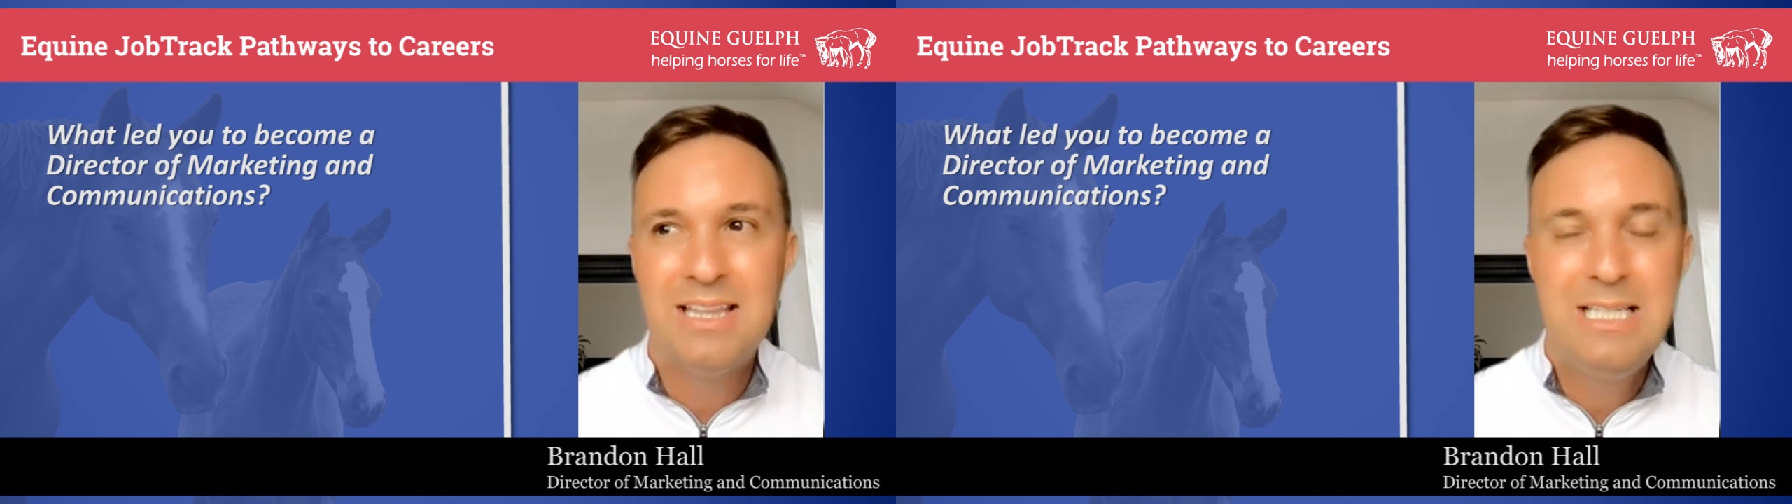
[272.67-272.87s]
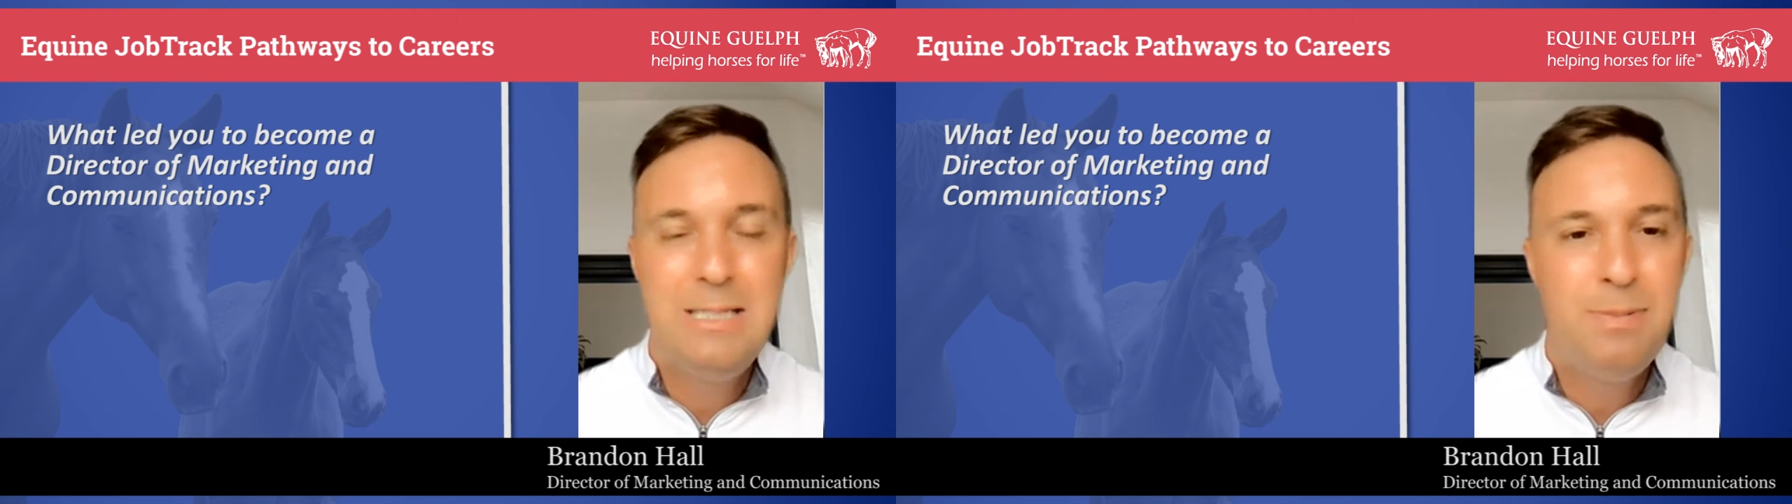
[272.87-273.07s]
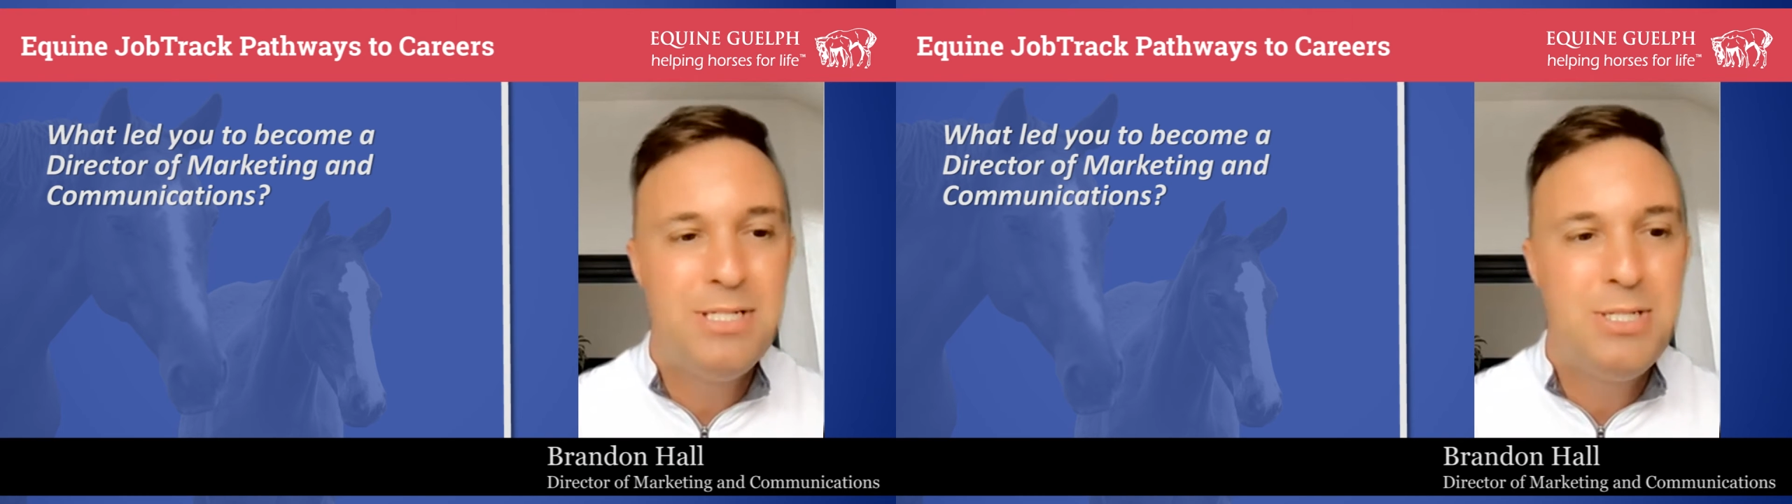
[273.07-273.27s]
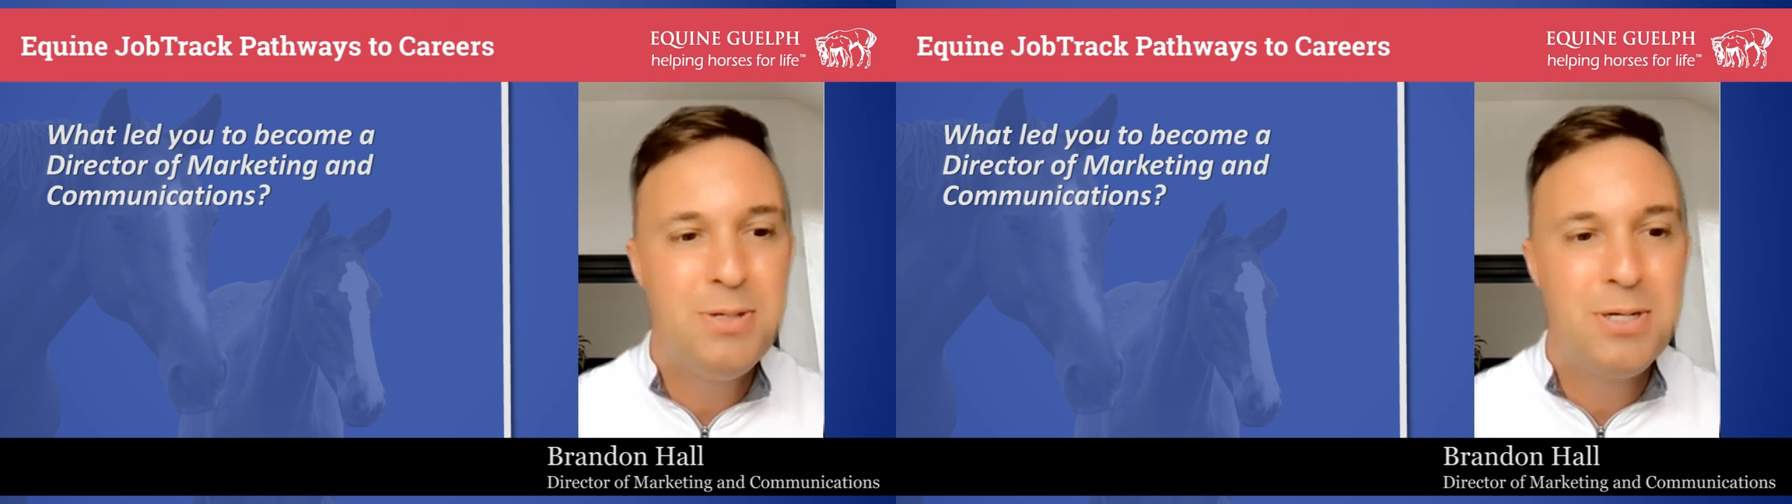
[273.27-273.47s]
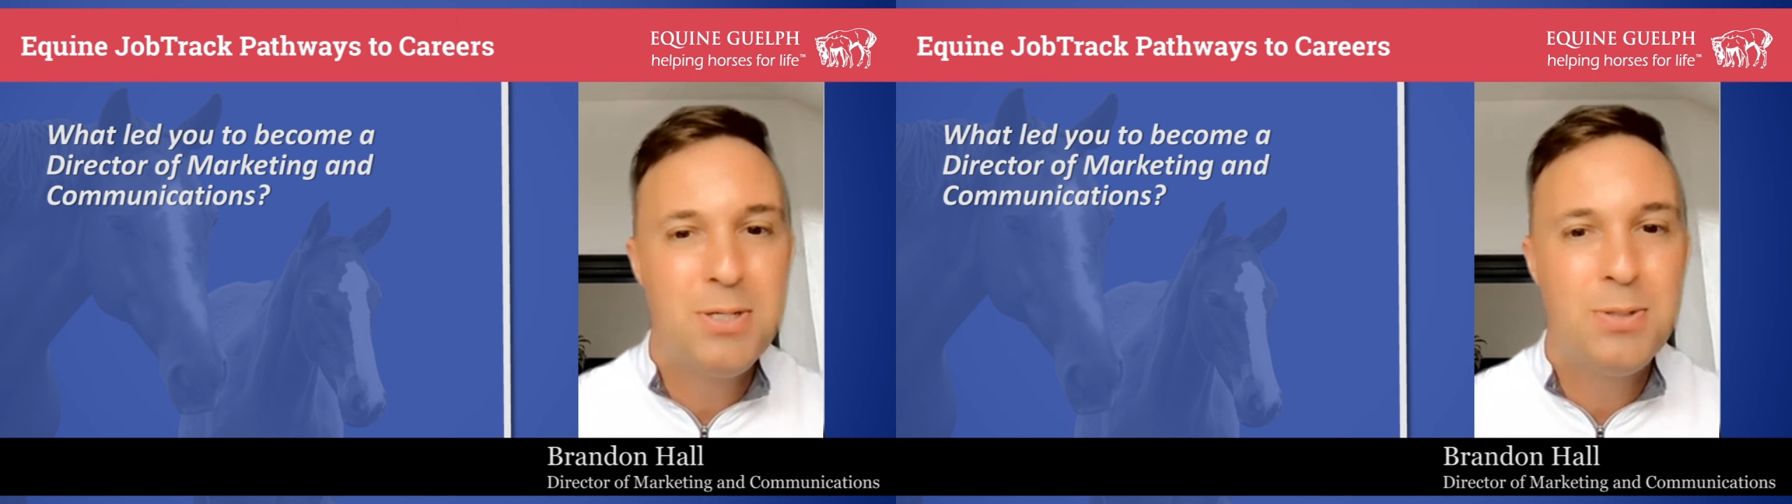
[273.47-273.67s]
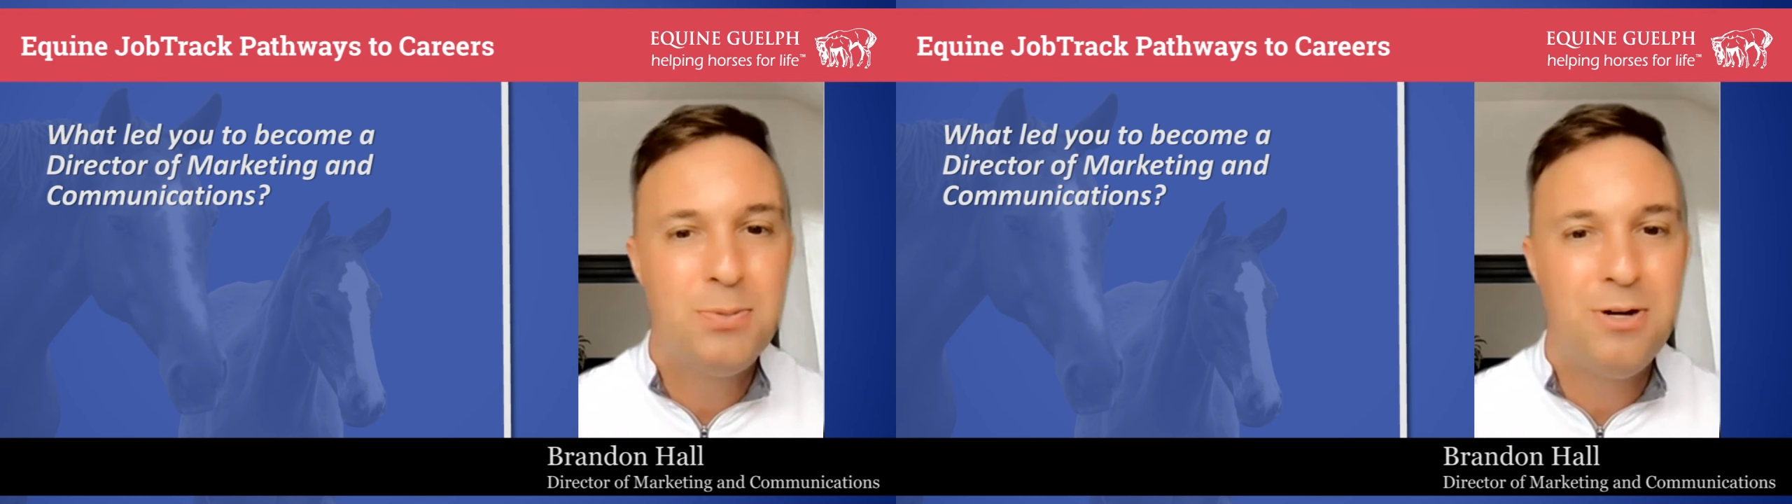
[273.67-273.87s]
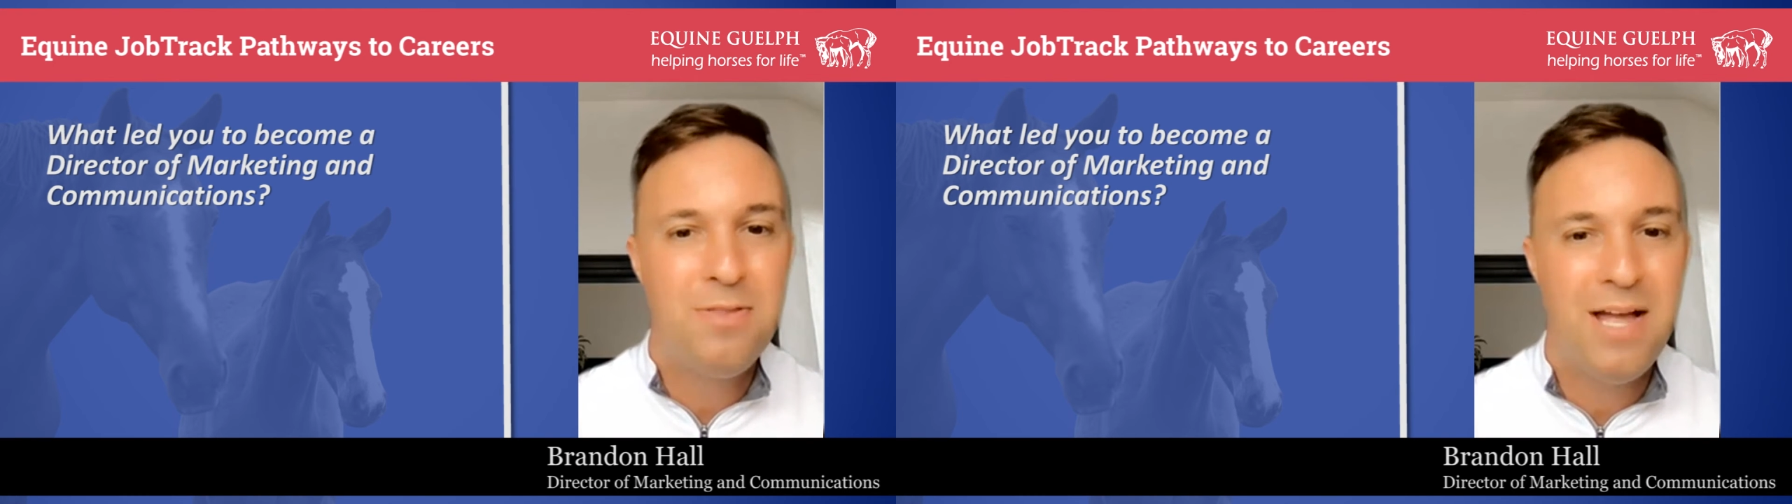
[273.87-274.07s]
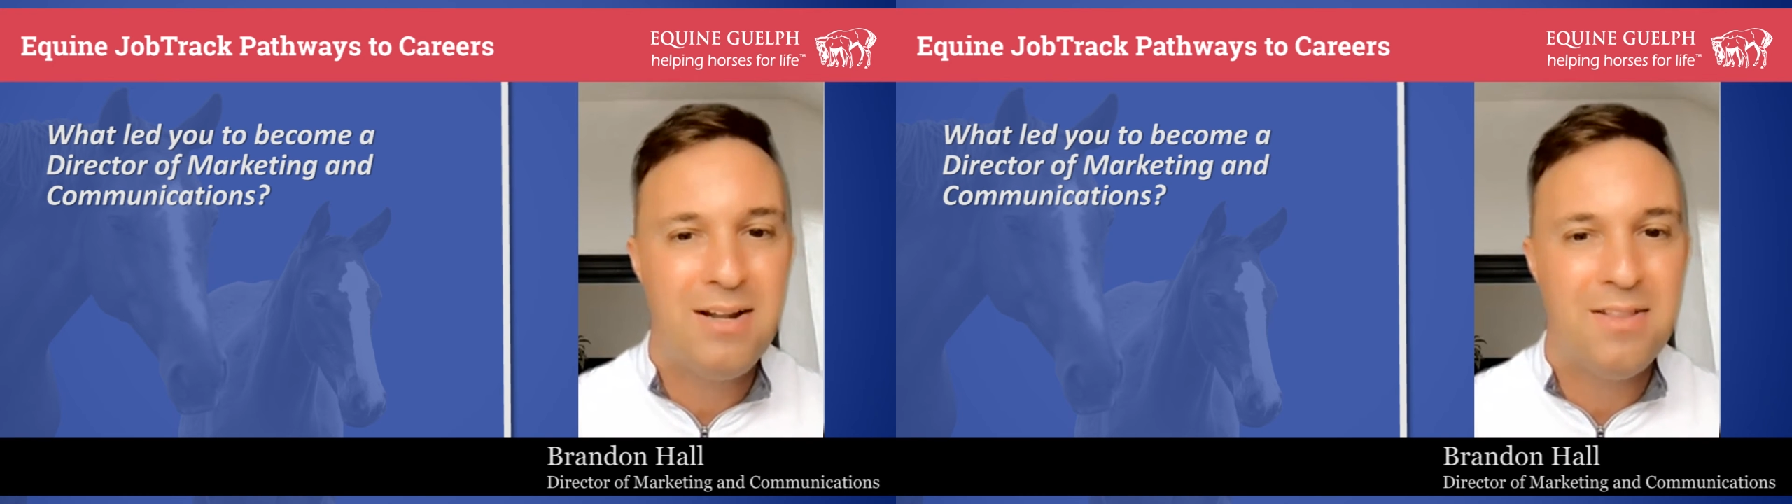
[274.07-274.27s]
that leap into a
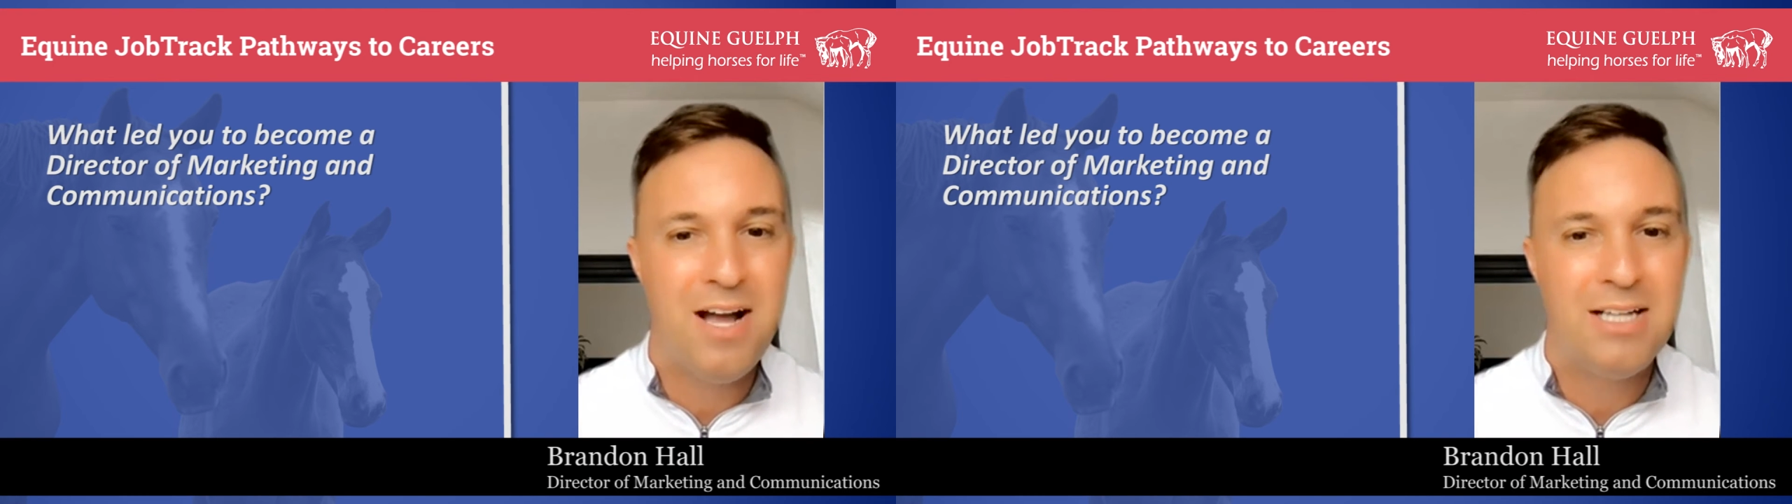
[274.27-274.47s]
career that